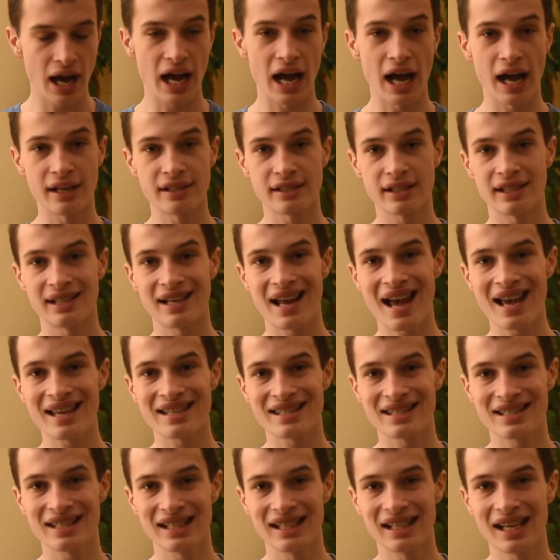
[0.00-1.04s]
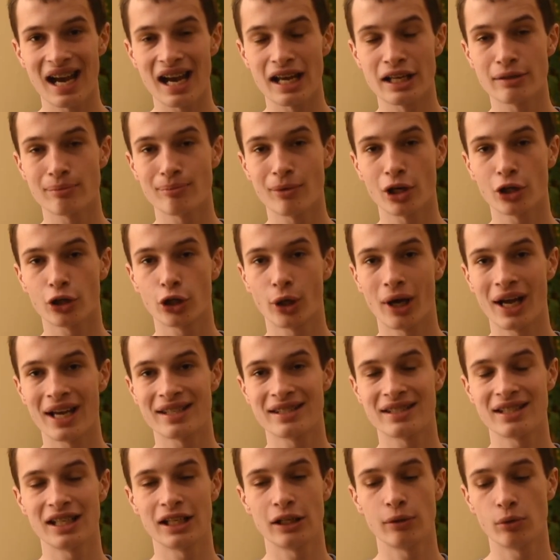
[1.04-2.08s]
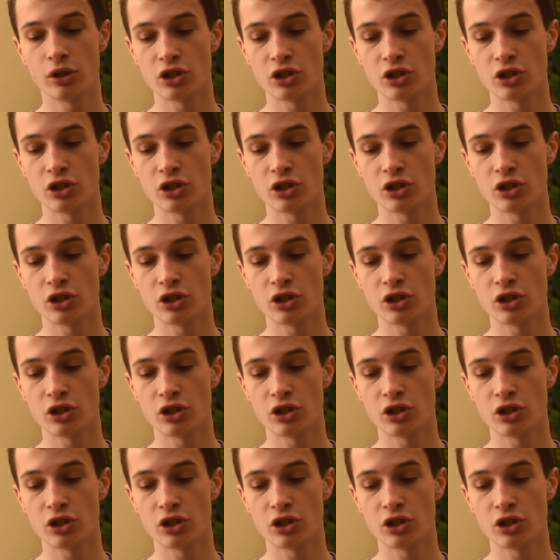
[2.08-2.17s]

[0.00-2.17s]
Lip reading: and an SD and micro SD,